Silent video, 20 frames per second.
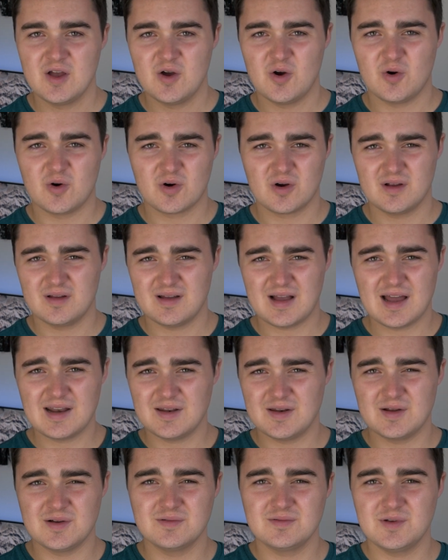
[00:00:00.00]
or I
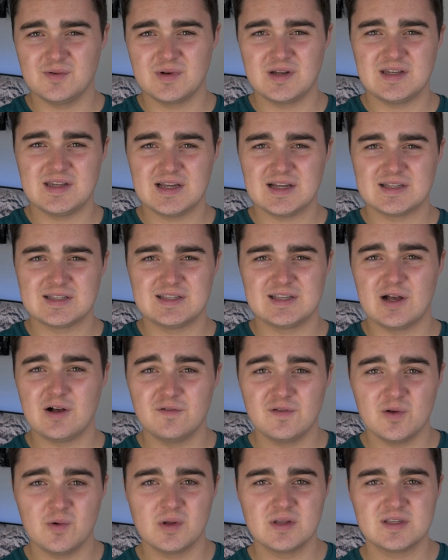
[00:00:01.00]
don't know, you want to take a
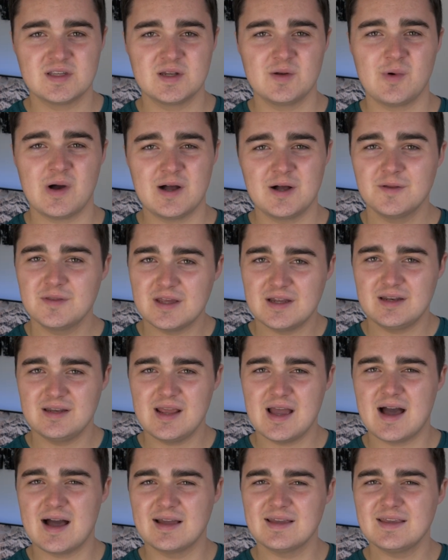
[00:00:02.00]
selfie once in a while, then
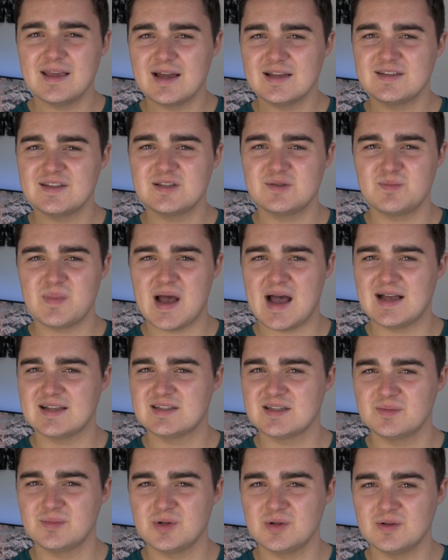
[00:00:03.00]
yeah, I guess it's
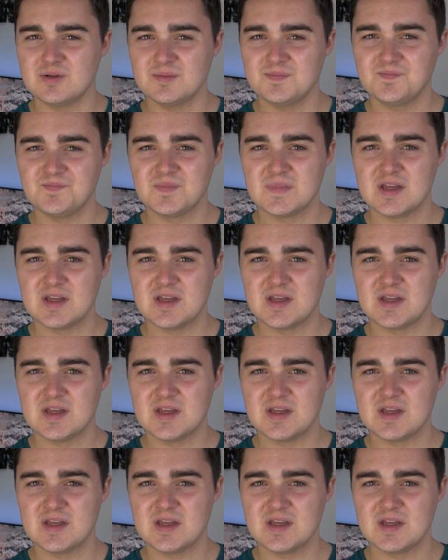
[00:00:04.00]
passable.